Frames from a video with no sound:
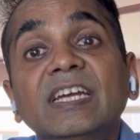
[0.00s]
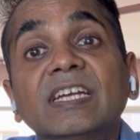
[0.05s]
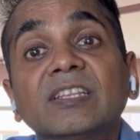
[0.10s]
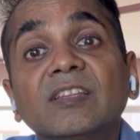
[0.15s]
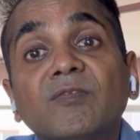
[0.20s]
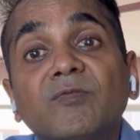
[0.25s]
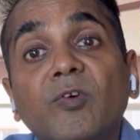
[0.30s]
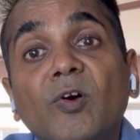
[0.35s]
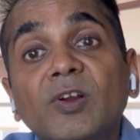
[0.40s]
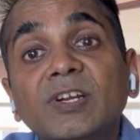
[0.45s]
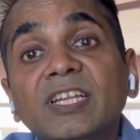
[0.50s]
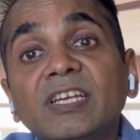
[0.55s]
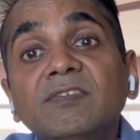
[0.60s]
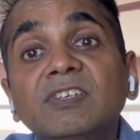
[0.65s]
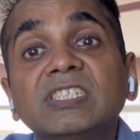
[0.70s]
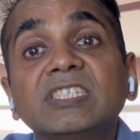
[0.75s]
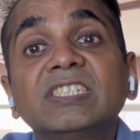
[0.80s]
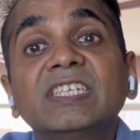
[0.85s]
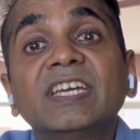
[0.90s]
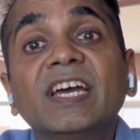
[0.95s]
the water
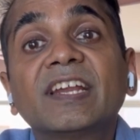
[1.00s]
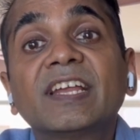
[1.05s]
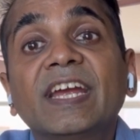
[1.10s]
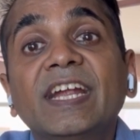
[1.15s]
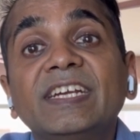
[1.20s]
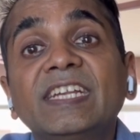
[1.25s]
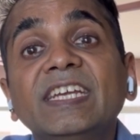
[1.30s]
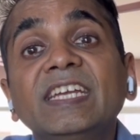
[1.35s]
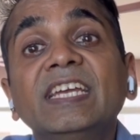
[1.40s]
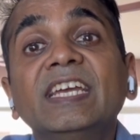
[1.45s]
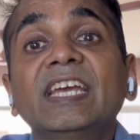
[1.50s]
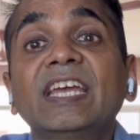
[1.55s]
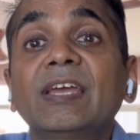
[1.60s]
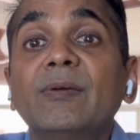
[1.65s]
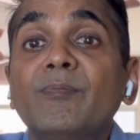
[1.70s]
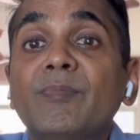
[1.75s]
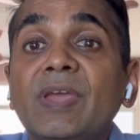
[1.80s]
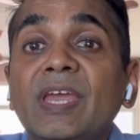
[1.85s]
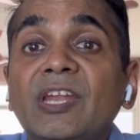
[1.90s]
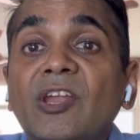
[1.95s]
which they are getting
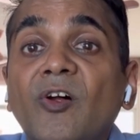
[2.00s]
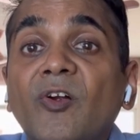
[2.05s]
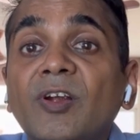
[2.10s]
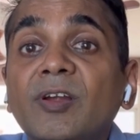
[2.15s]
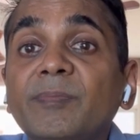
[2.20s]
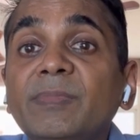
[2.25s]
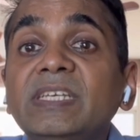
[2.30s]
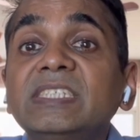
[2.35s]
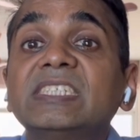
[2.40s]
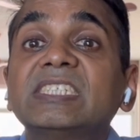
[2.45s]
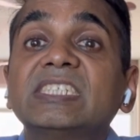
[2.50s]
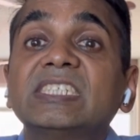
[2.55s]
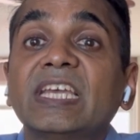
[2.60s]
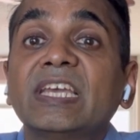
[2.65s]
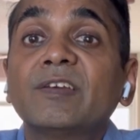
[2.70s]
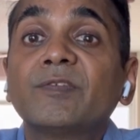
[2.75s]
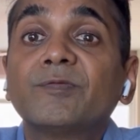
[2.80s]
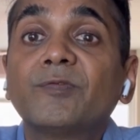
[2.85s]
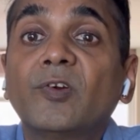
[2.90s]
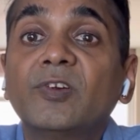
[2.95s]
may not be
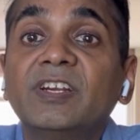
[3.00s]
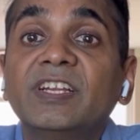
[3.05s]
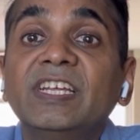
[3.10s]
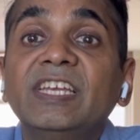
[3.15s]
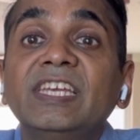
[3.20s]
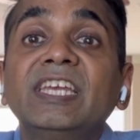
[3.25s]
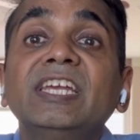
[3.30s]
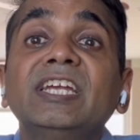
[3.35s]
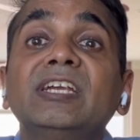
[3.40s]
safe for drinking.